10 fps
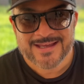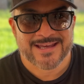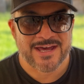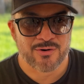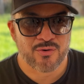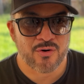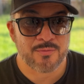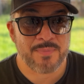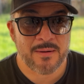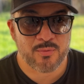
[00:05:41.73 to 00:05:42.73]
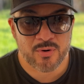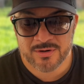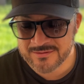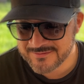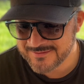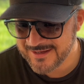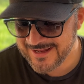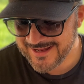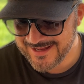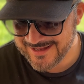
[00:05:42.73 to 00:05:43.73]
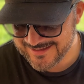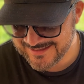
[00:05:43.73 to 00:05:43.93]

Kettle corn popcorn uh,